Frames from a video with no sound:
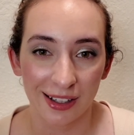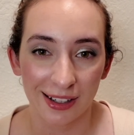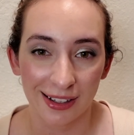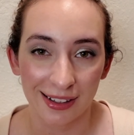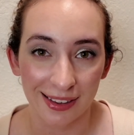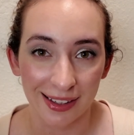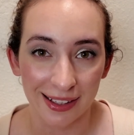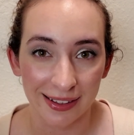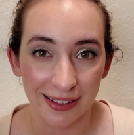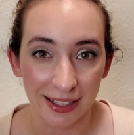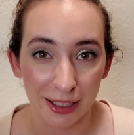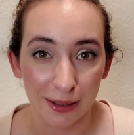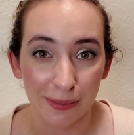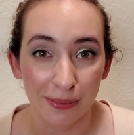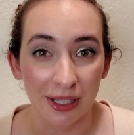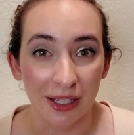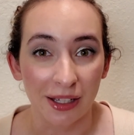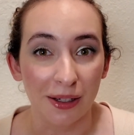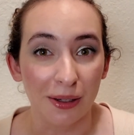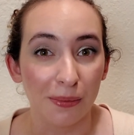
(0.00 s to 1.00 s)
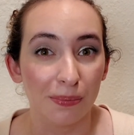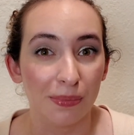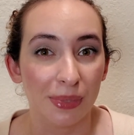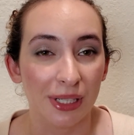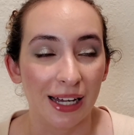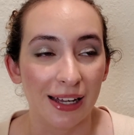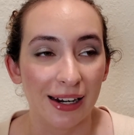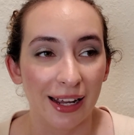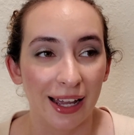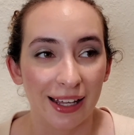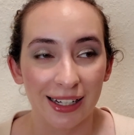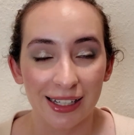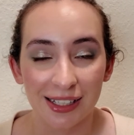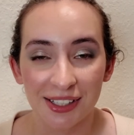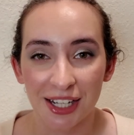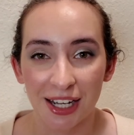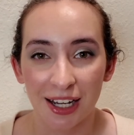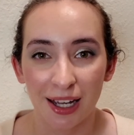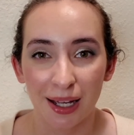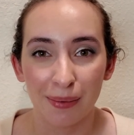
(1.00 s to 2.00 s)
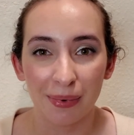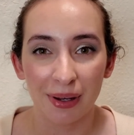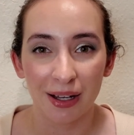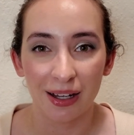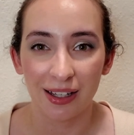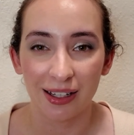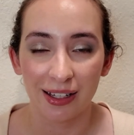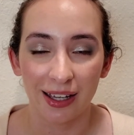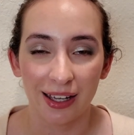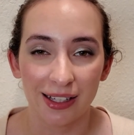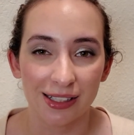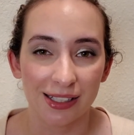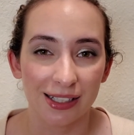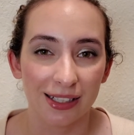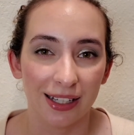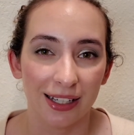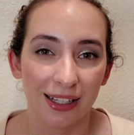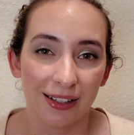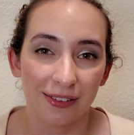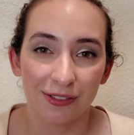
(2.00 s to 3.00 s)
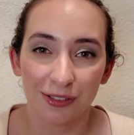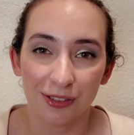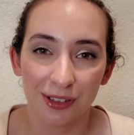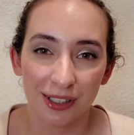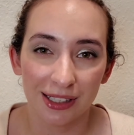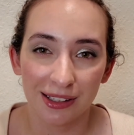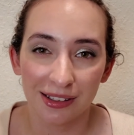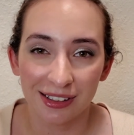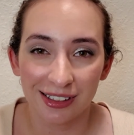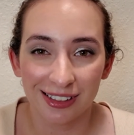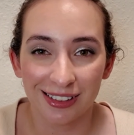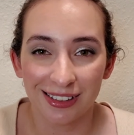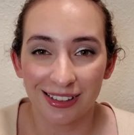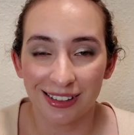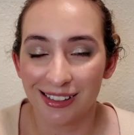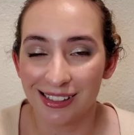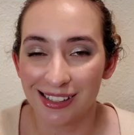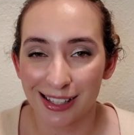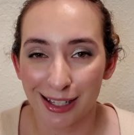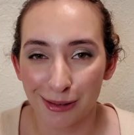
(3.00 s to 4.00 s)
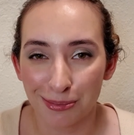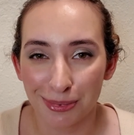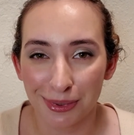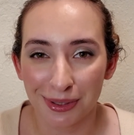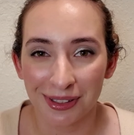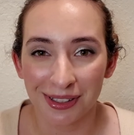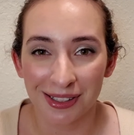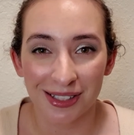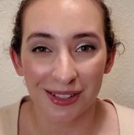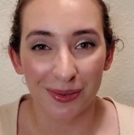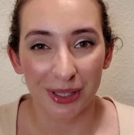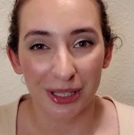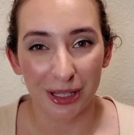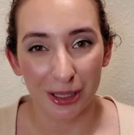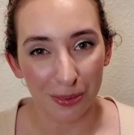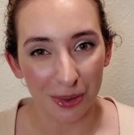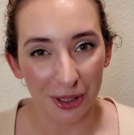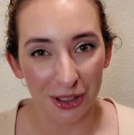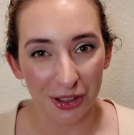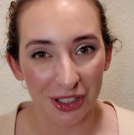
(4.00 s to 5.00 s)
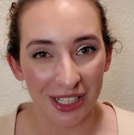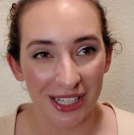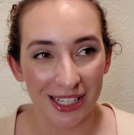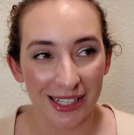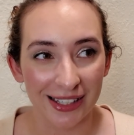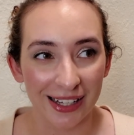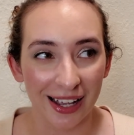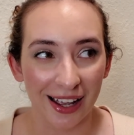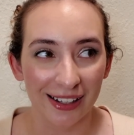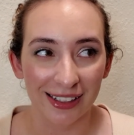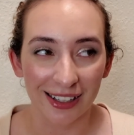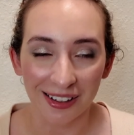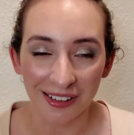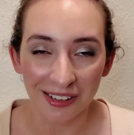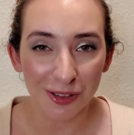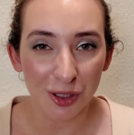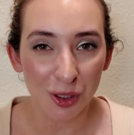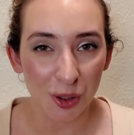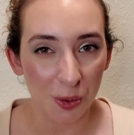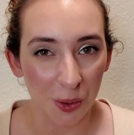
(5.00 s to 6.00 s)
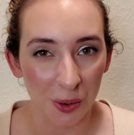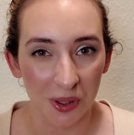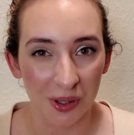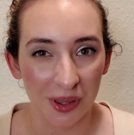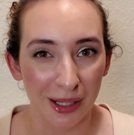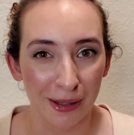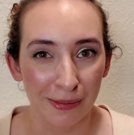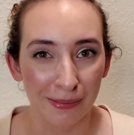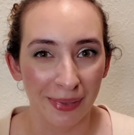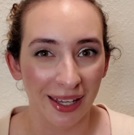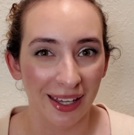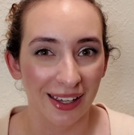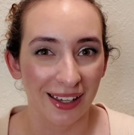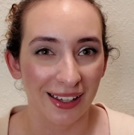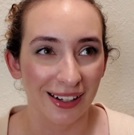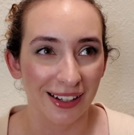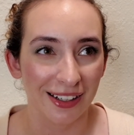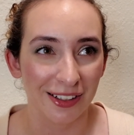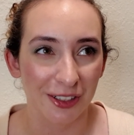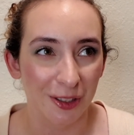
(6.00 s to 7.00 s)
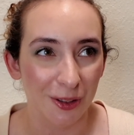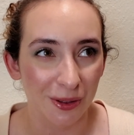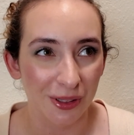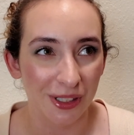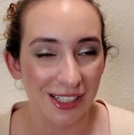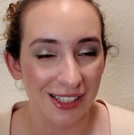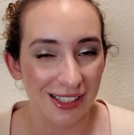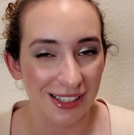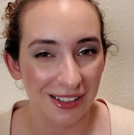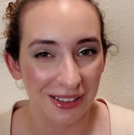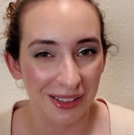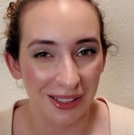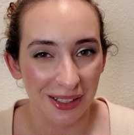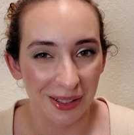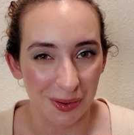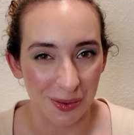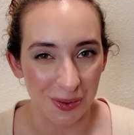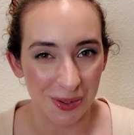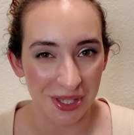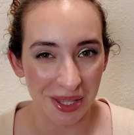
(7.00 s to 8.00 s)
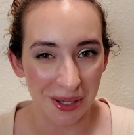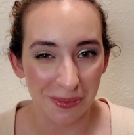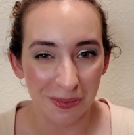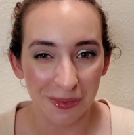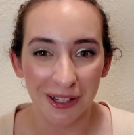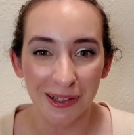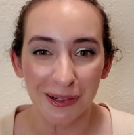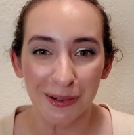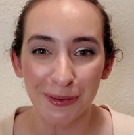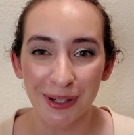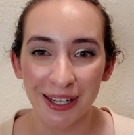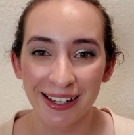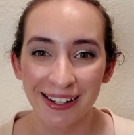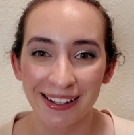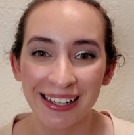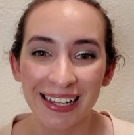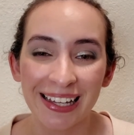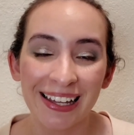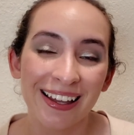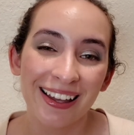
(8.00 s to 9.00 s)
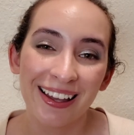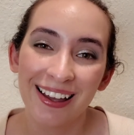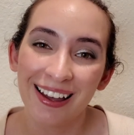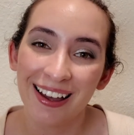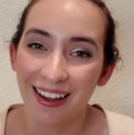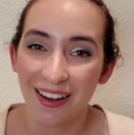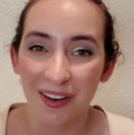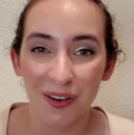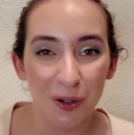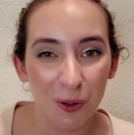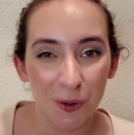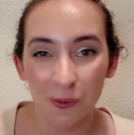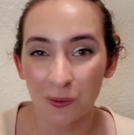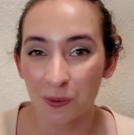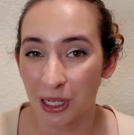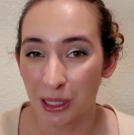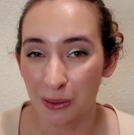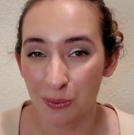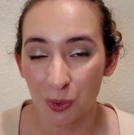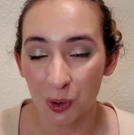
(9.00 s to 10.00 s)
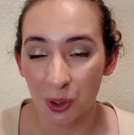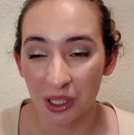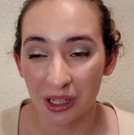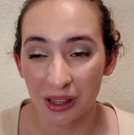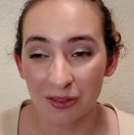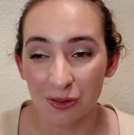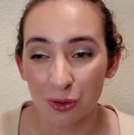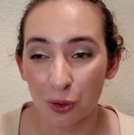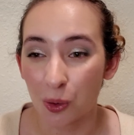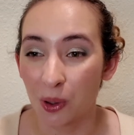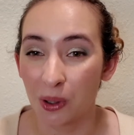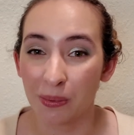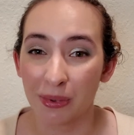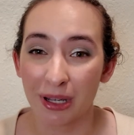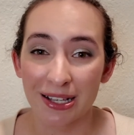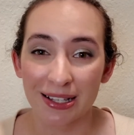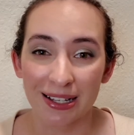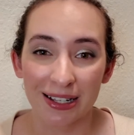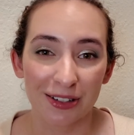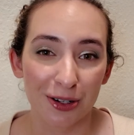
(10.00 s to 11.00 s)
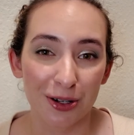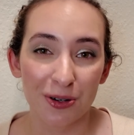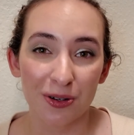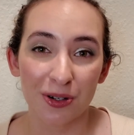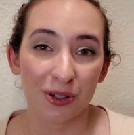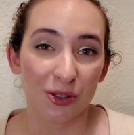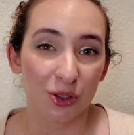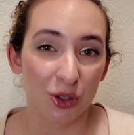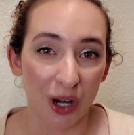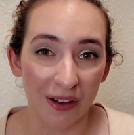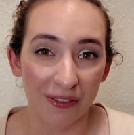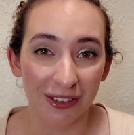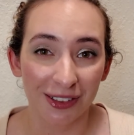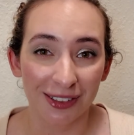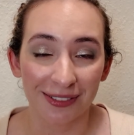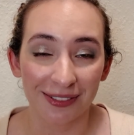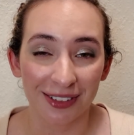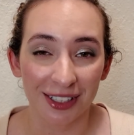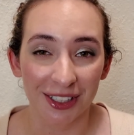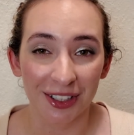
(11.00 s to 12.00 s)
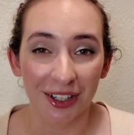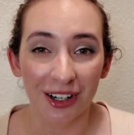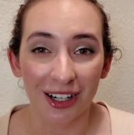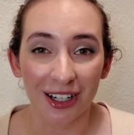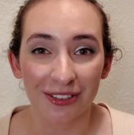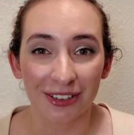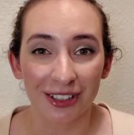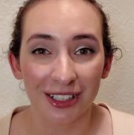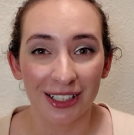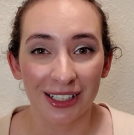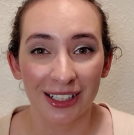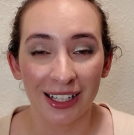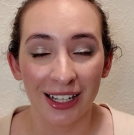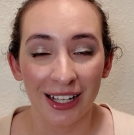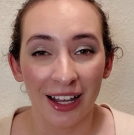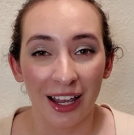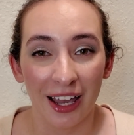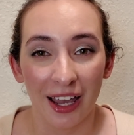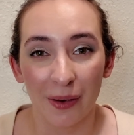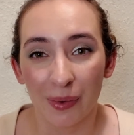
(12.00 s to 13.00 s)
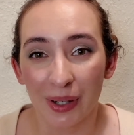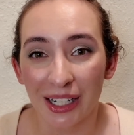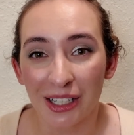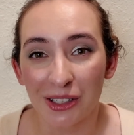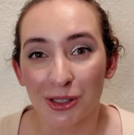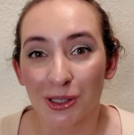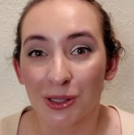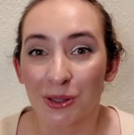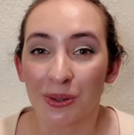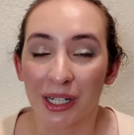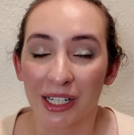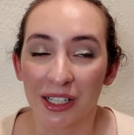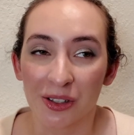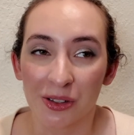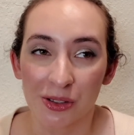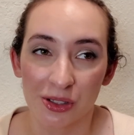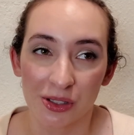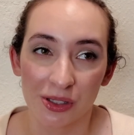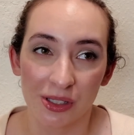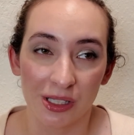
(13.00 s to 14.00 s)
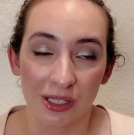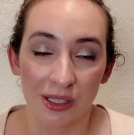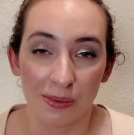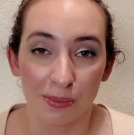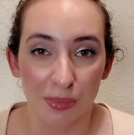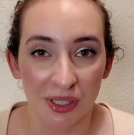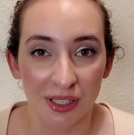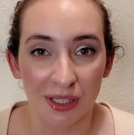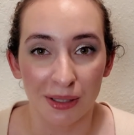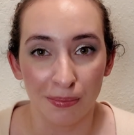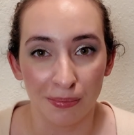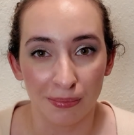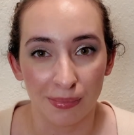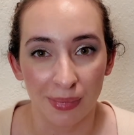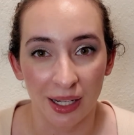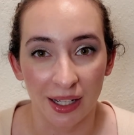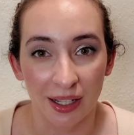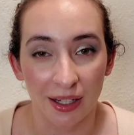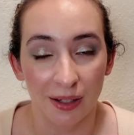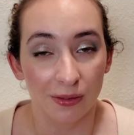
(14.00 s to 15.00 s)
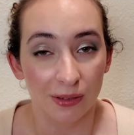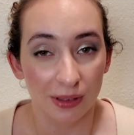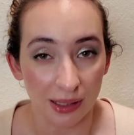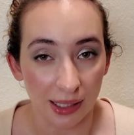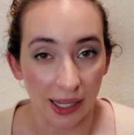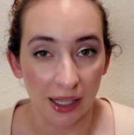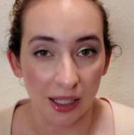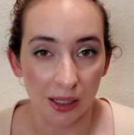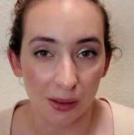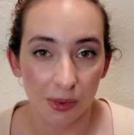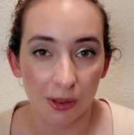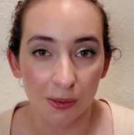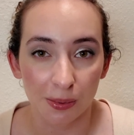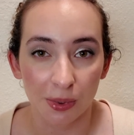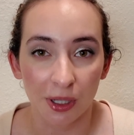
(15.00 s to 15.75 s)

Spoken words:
anything like me, but anytime I get like free little samples with a purchase, I kind of just hoard them and I don't necessarily use them right away. I don't know what I'm hoarding them for because I don't travel very often, and when I do, I usually bring my reliable